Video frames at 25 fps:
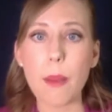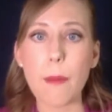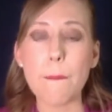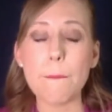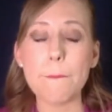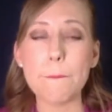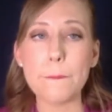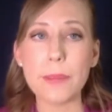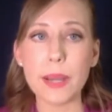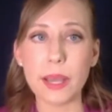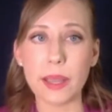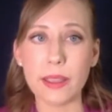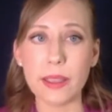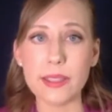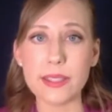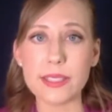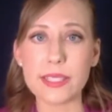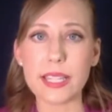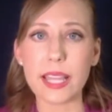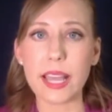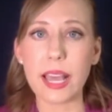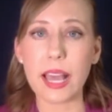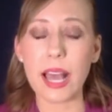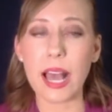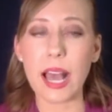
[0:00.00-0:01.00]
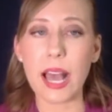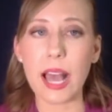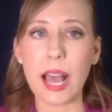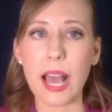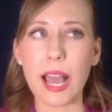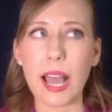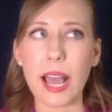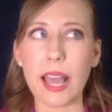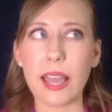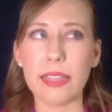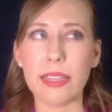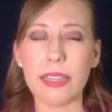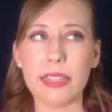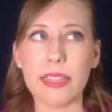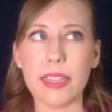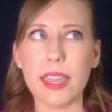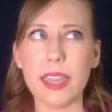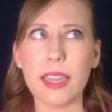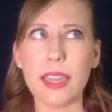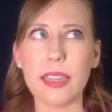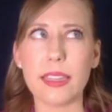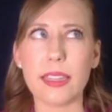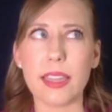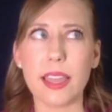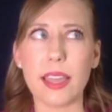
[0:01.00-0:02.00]
but I think
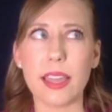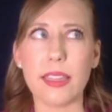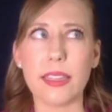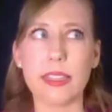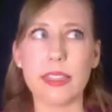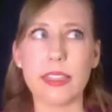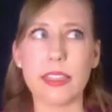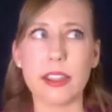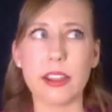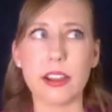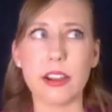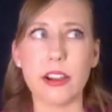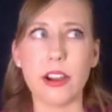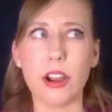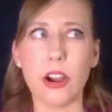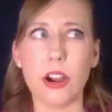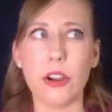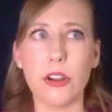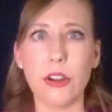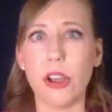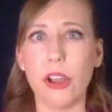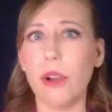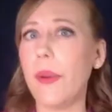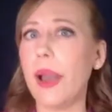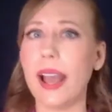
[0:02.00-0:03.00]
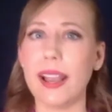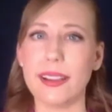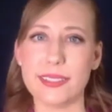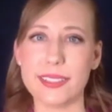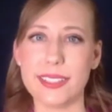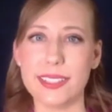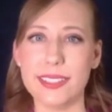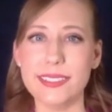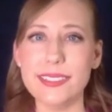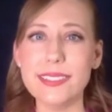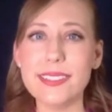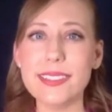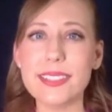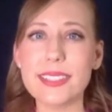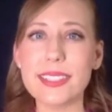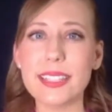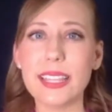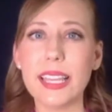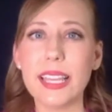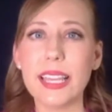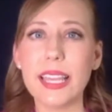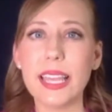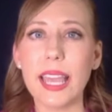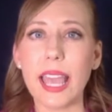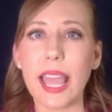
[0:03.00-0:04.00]
that there are no accidents
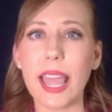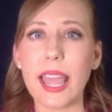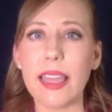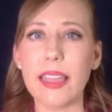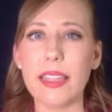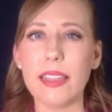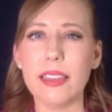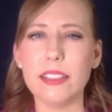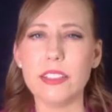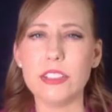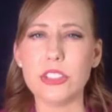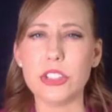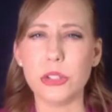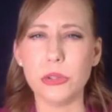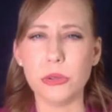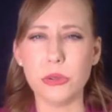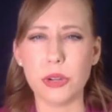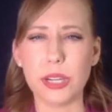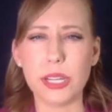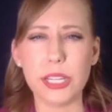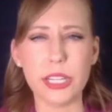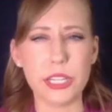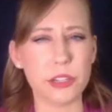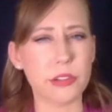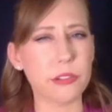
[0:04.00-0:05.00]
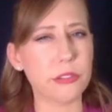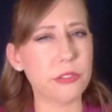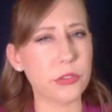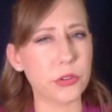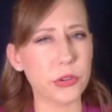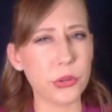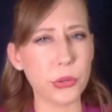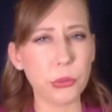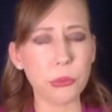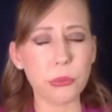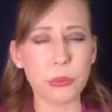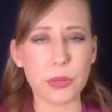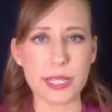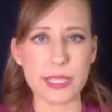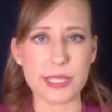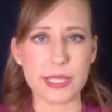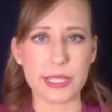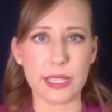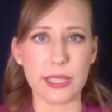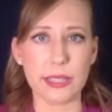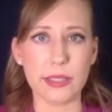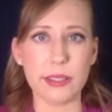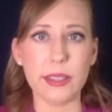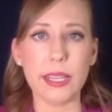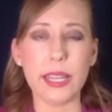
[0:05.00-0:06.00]
and you are here for a
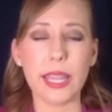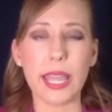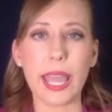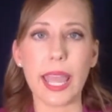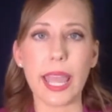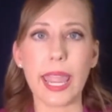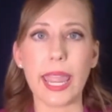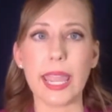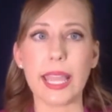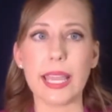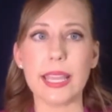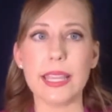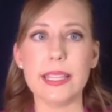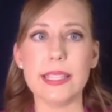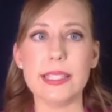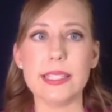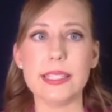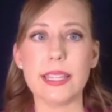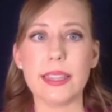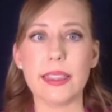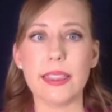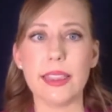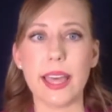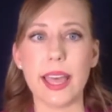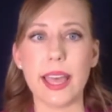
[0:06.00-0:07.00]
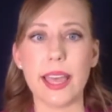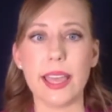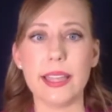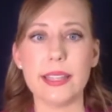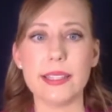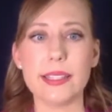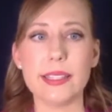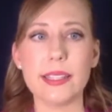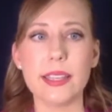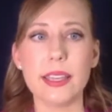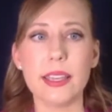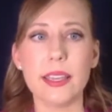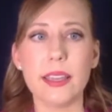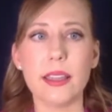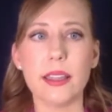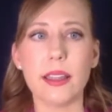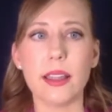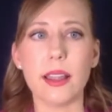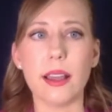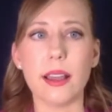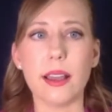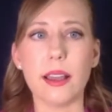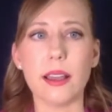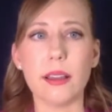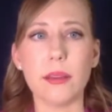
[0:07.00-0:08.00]
reason. And that
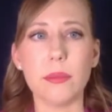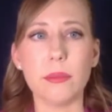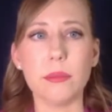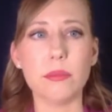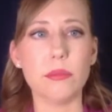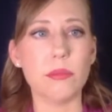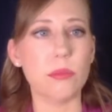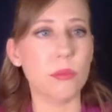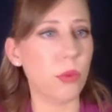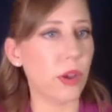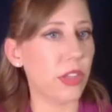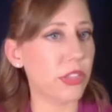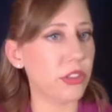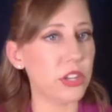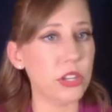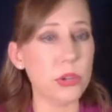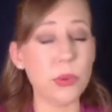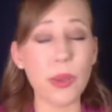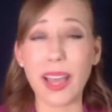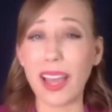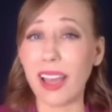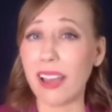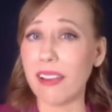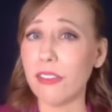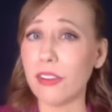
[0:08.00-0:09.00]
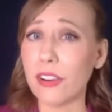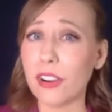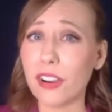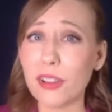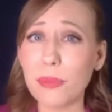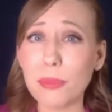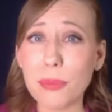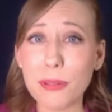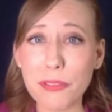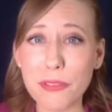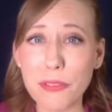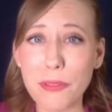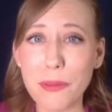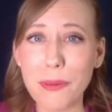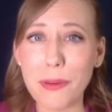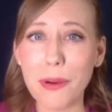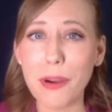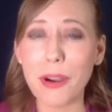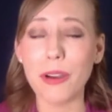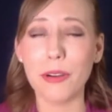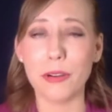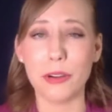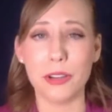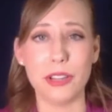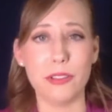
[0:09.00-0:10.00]
whether you have heard it before
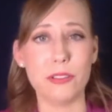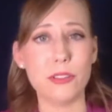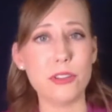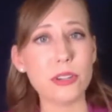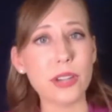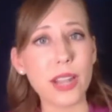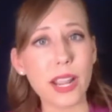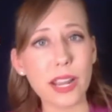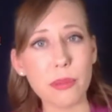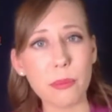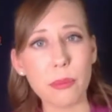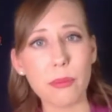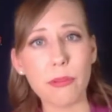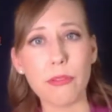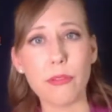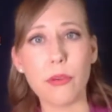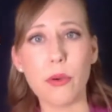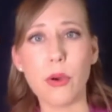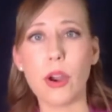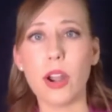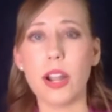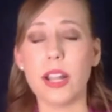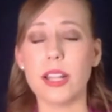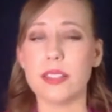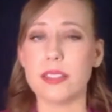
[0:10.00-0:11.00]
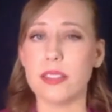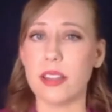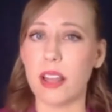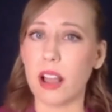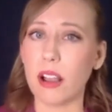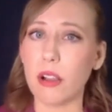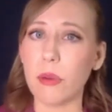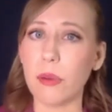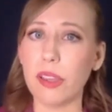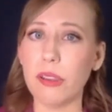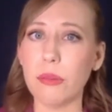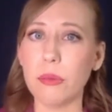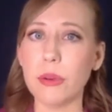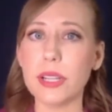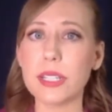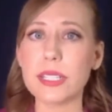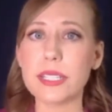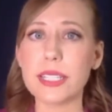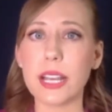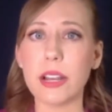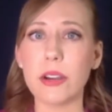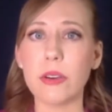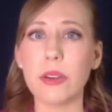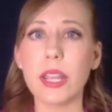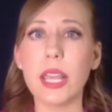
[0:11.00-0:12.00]
or you've tried it before and it's not quite worked
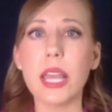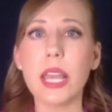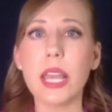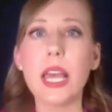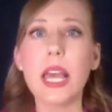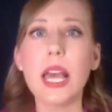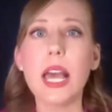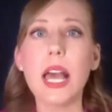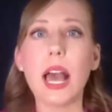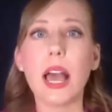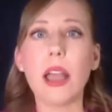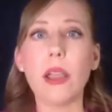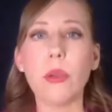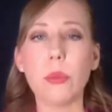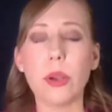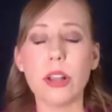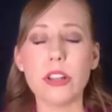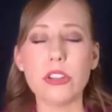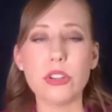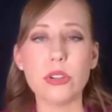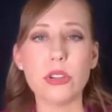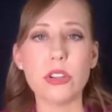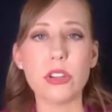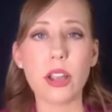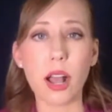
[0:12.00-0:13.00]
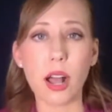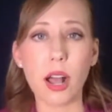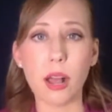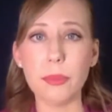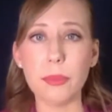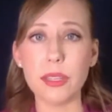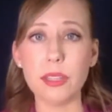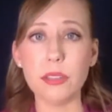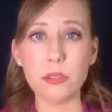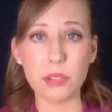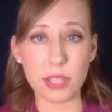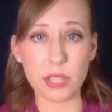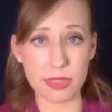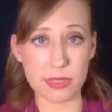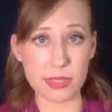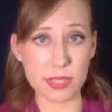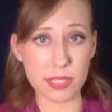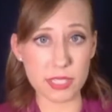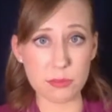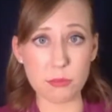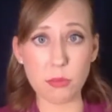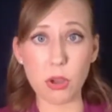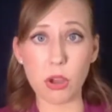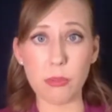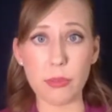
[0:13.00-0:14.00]
out, I want you to come in this
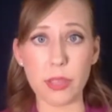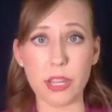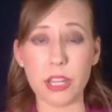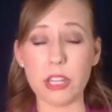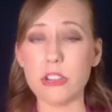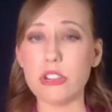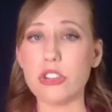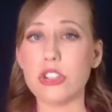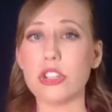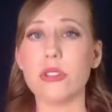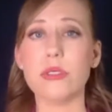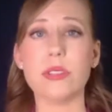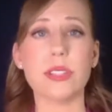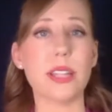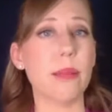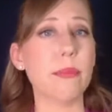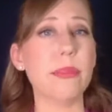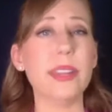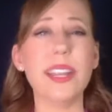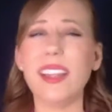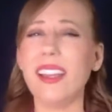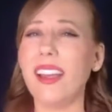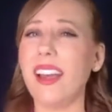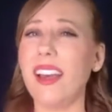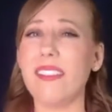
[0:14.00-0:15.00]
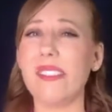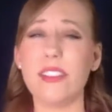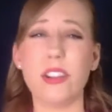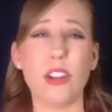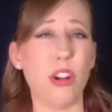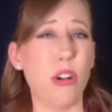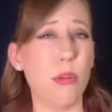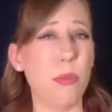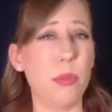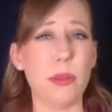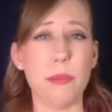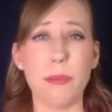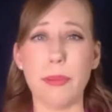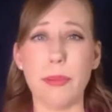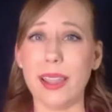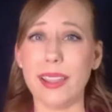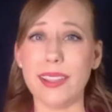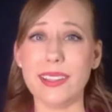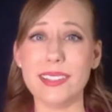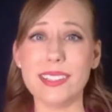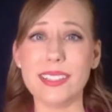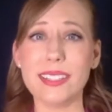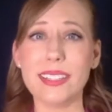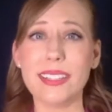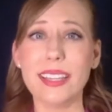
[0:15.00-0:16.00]
moment and choose, I'm going to have an open
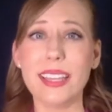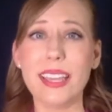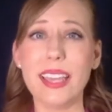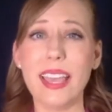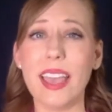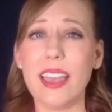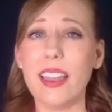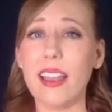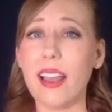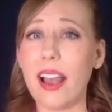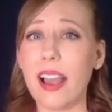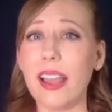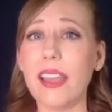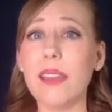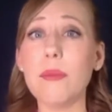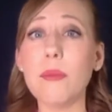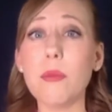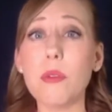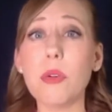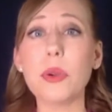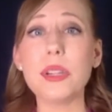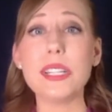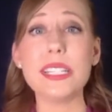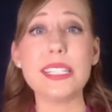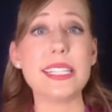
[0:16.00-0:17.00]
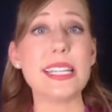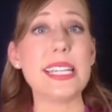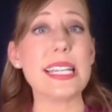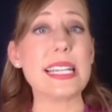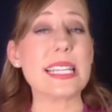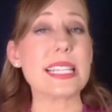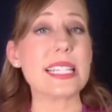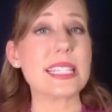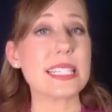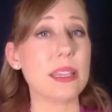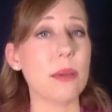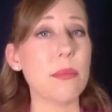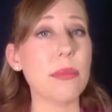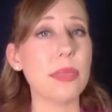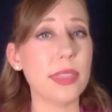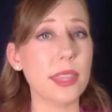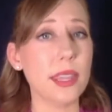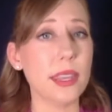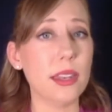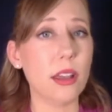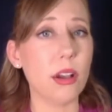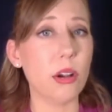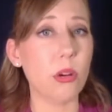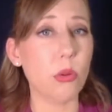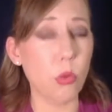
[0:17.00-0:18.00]
mind and I'm going to take
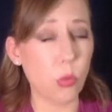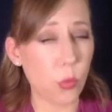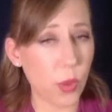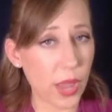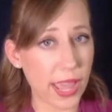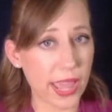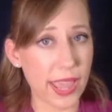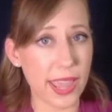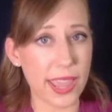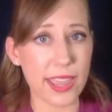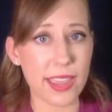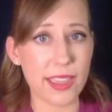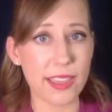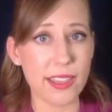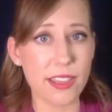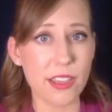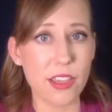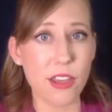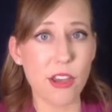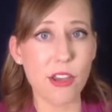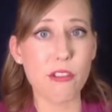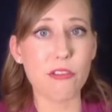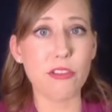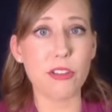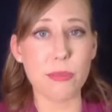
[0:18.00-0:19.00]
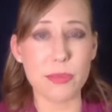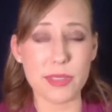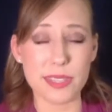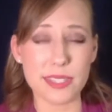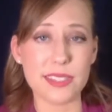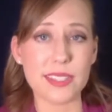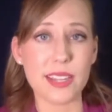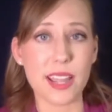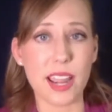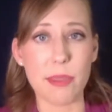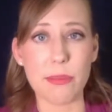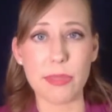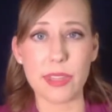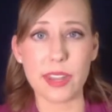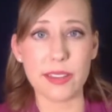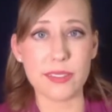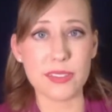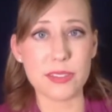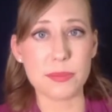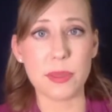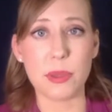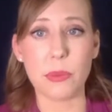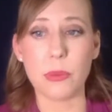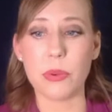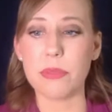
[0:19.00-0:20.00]
something away from this time that I've
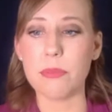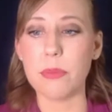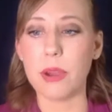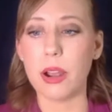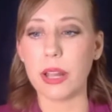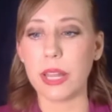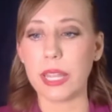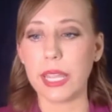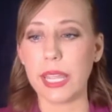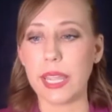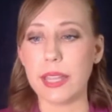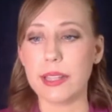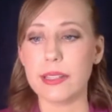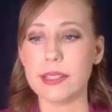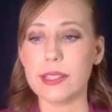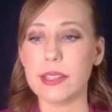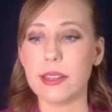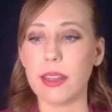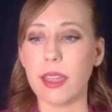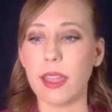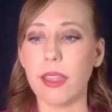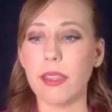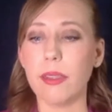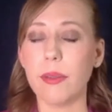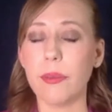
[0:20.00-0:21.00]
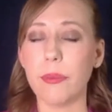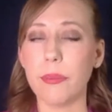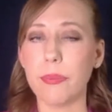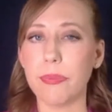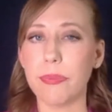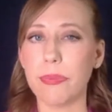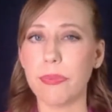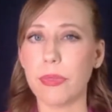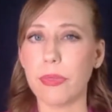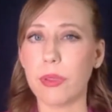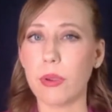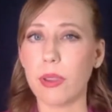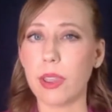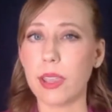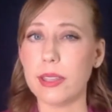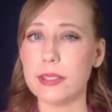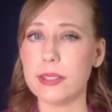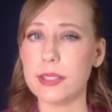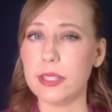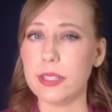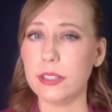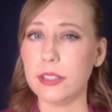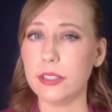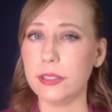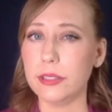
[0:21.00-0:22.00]
spent with Molly Ann today. Okay,
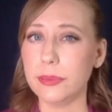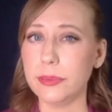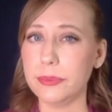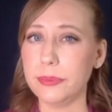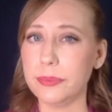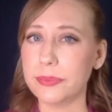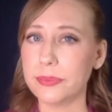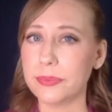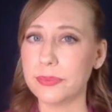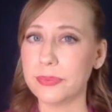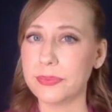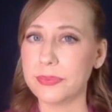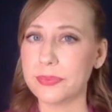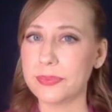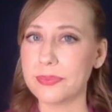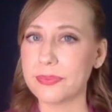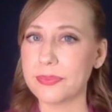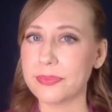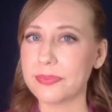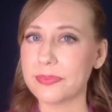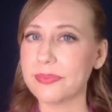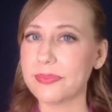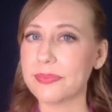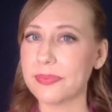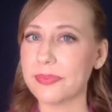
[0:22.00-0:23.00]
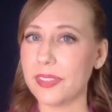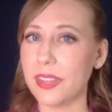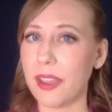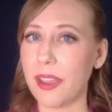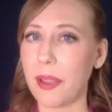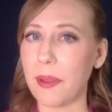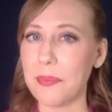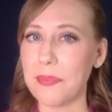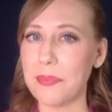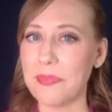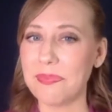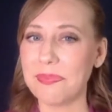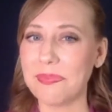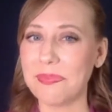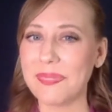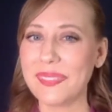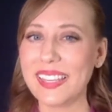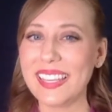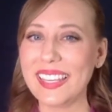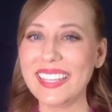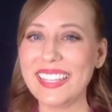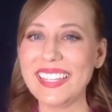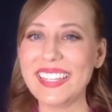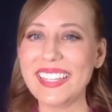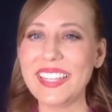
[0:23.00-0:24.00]
deal? Yeah.
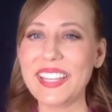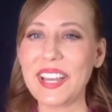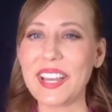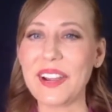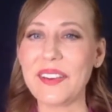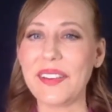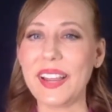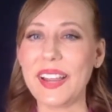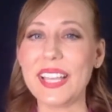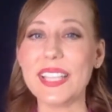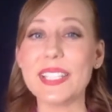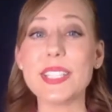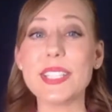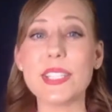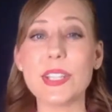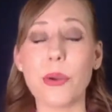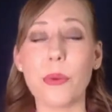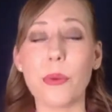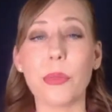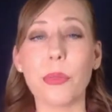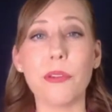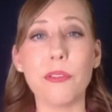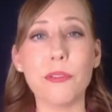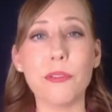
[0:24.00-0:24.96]
All right, so the